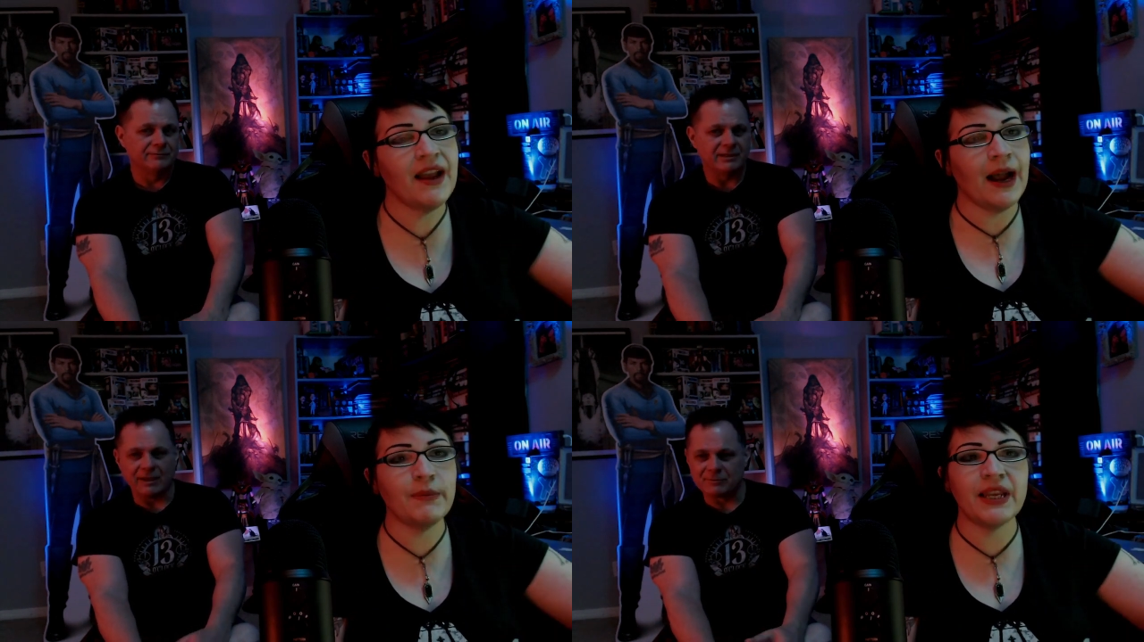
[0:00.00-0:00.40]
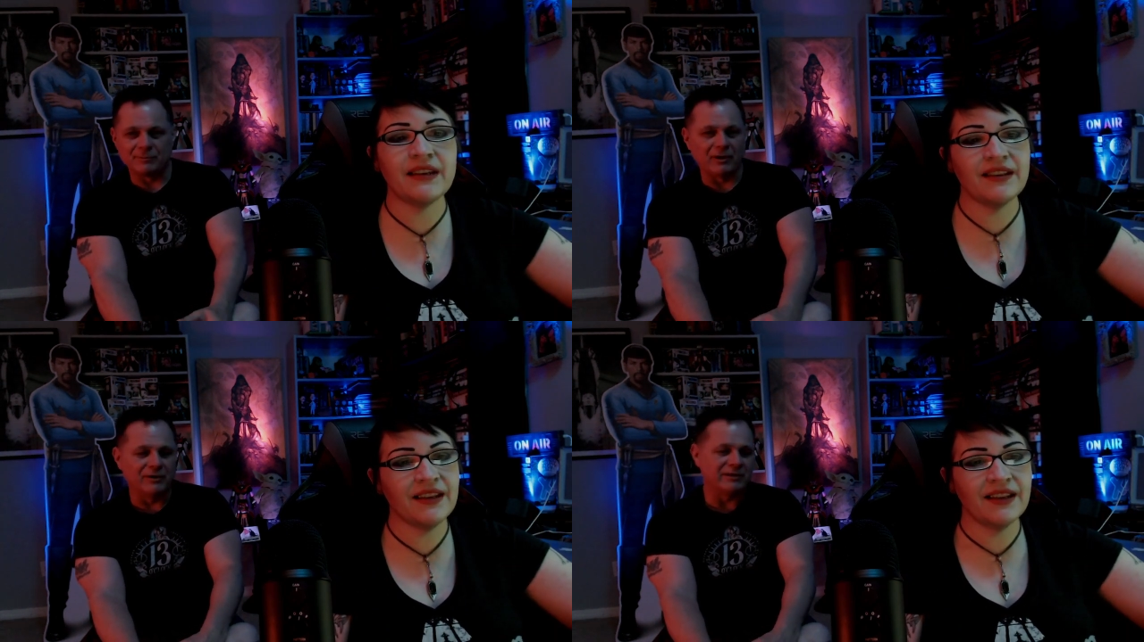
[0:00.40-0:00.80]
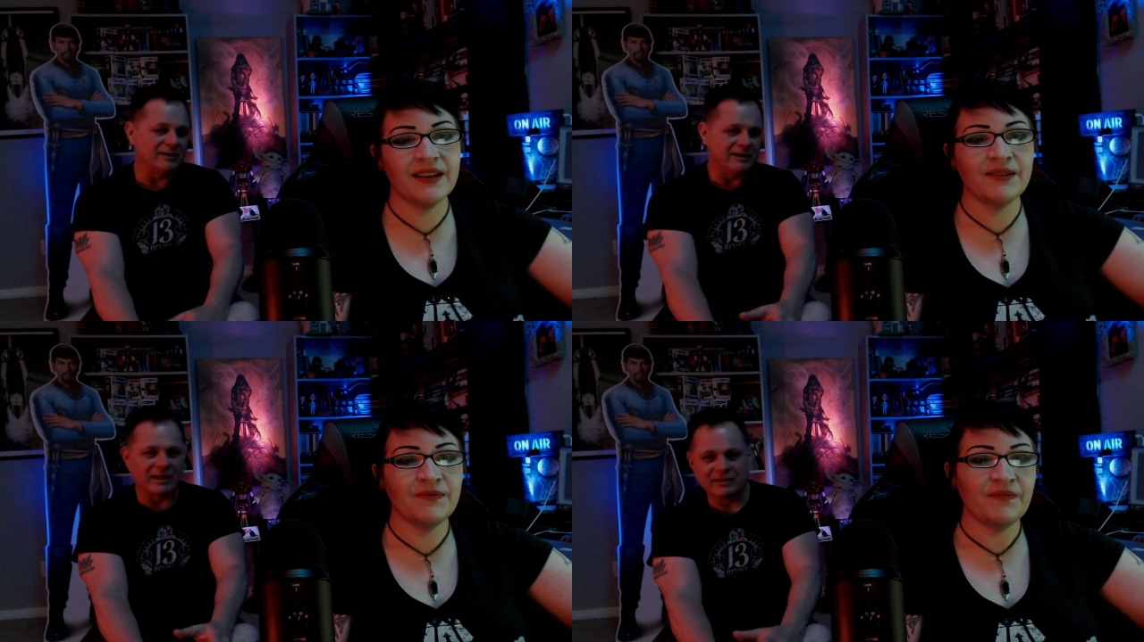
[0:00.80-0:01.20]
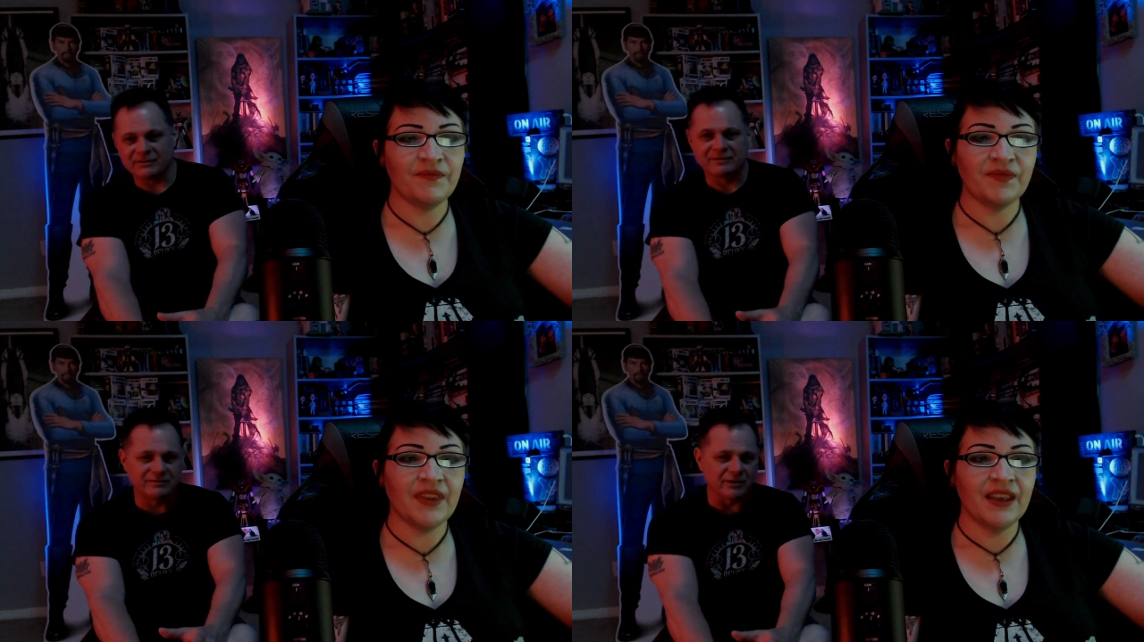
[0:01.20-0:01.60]
Speaker 1: I mean, Spaulding kind of
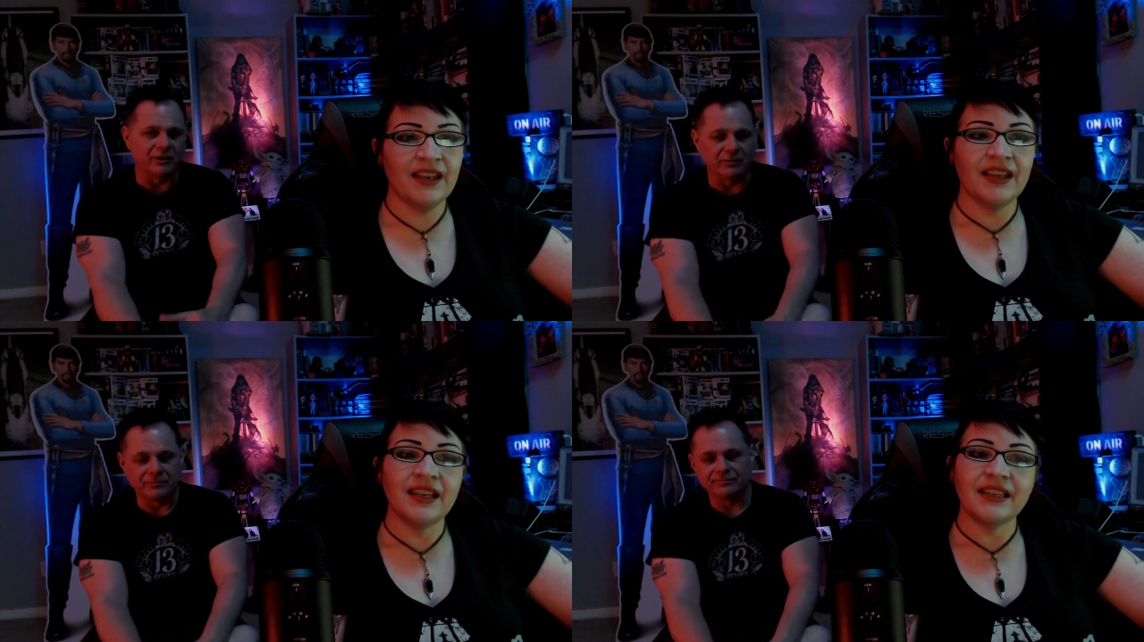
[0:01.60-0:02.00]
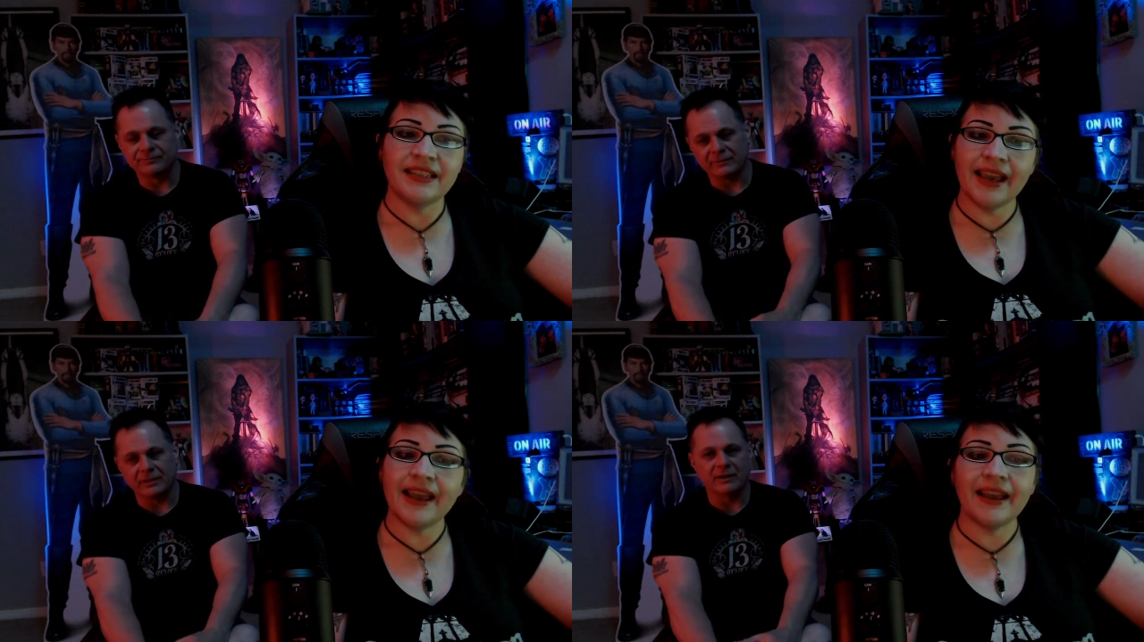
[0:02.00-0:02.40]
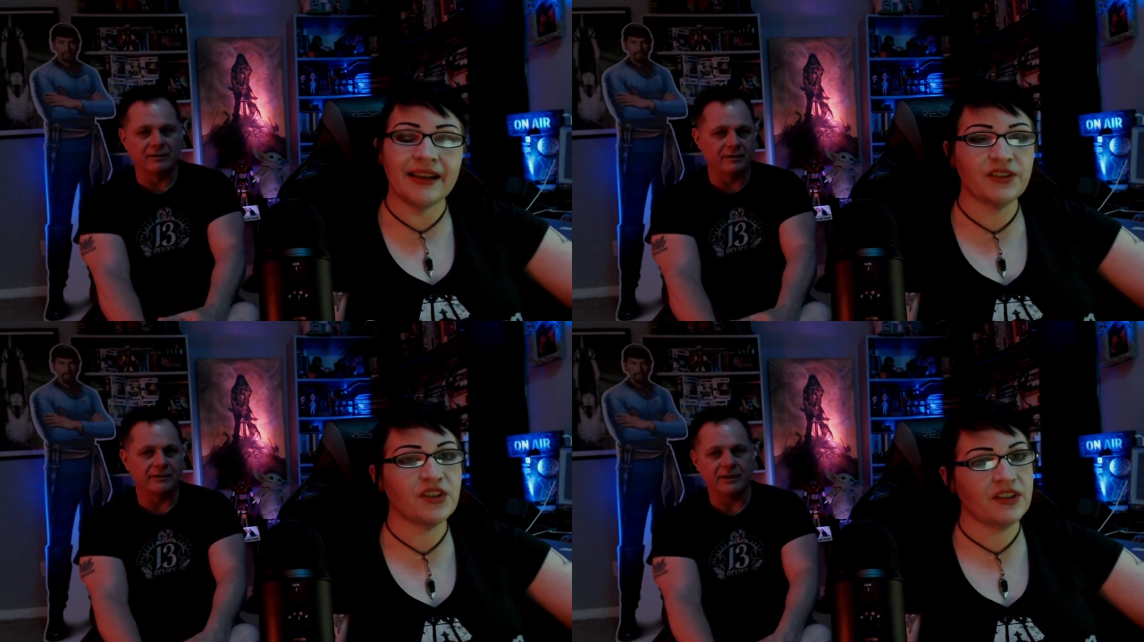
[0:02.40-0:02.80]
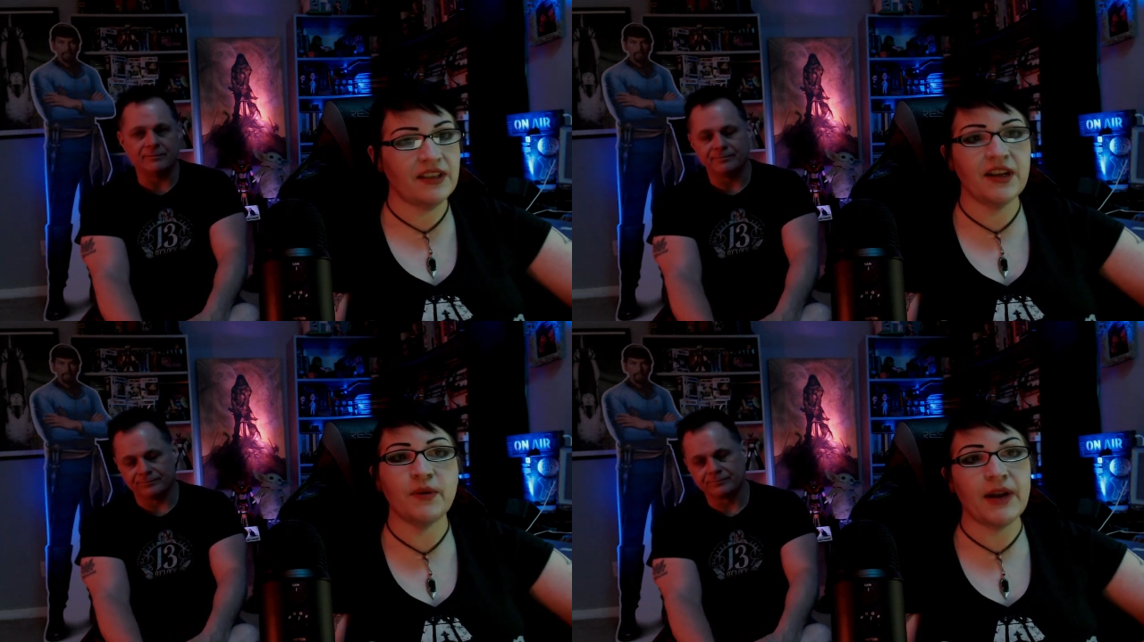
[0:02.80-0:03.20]
tone. Yeah, and, and it's just,
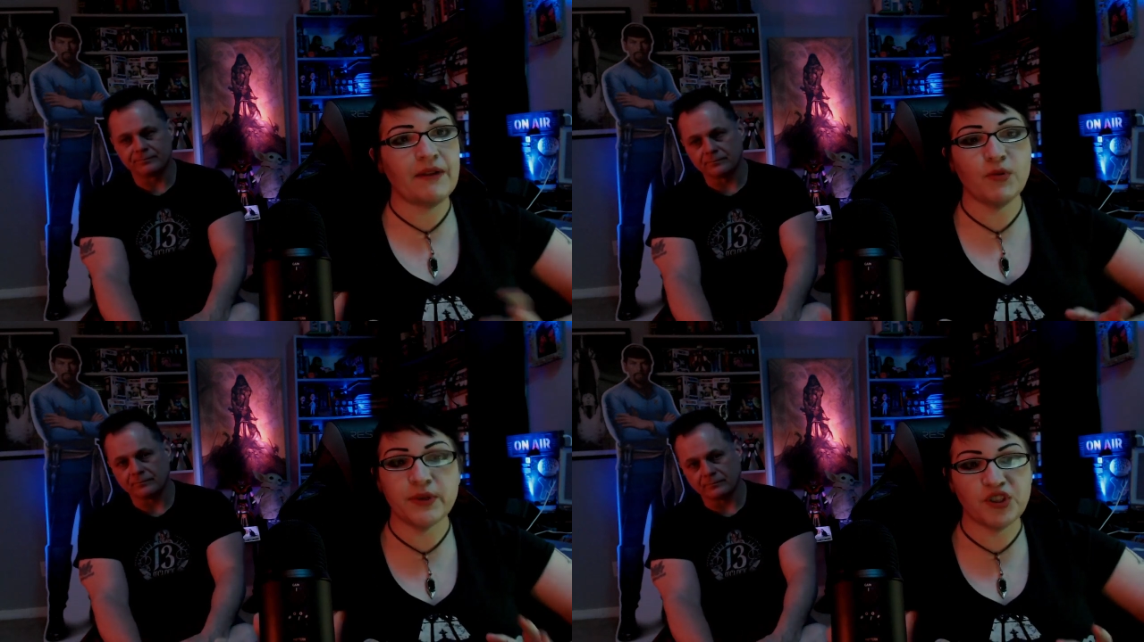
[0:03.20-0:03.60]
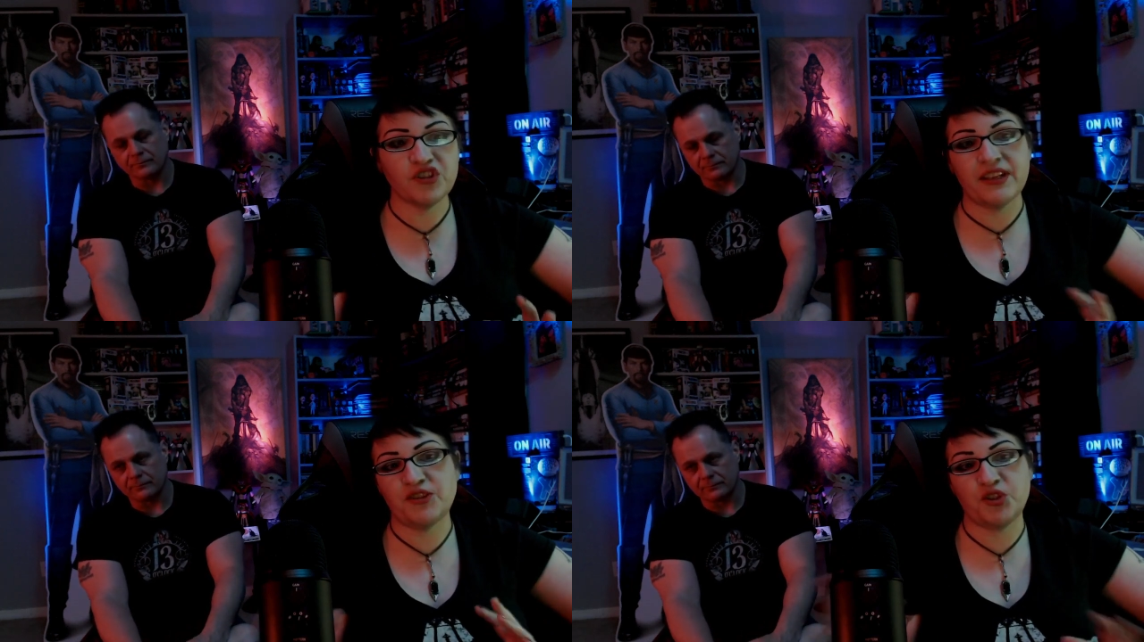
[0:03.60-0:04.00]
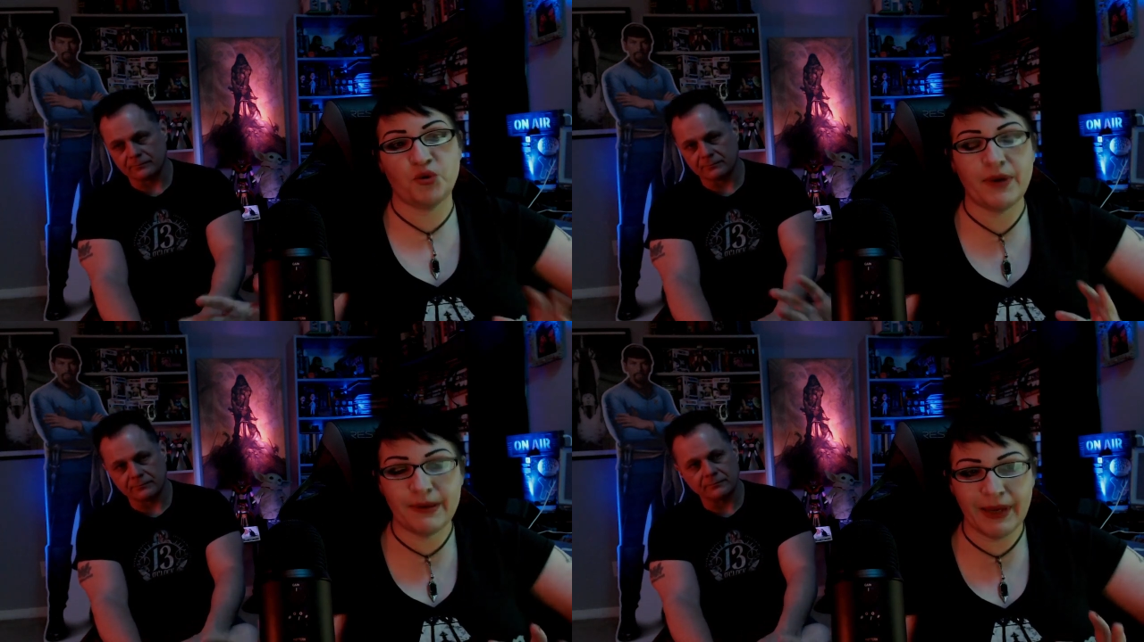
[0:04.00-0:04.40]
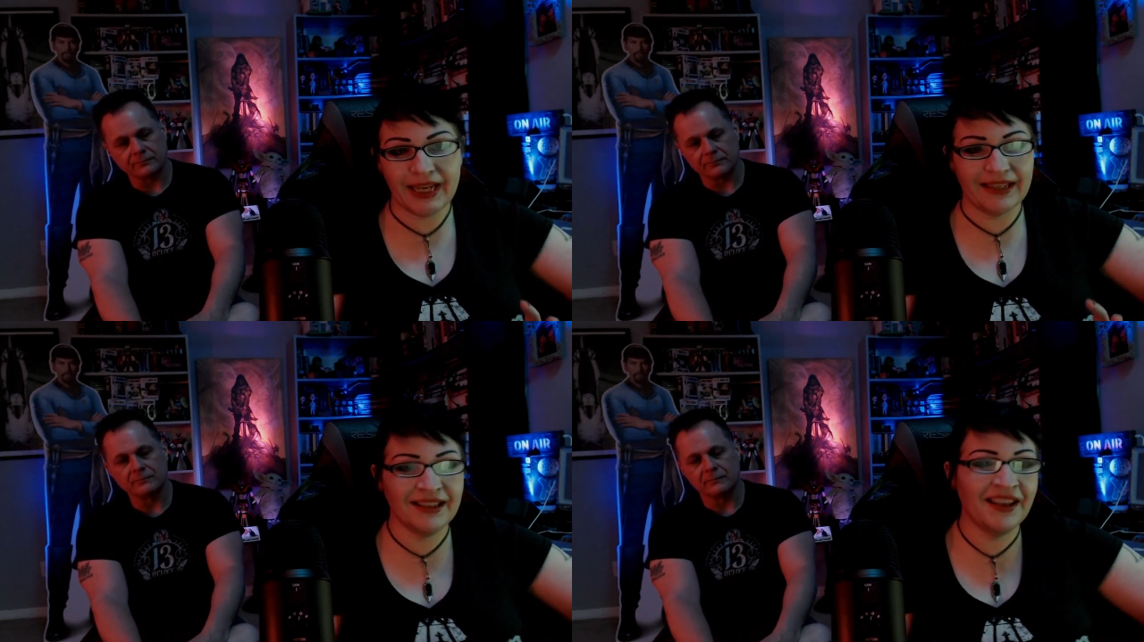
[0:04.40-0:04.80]
that. you know, and everyone's just like
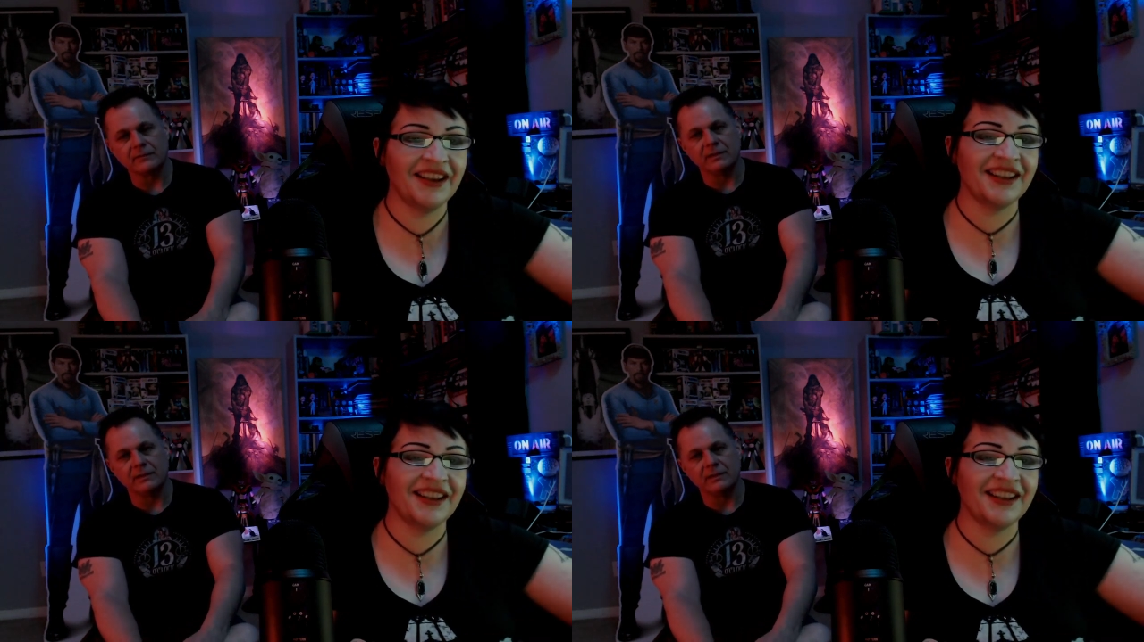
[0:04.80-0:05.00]
screaming and like,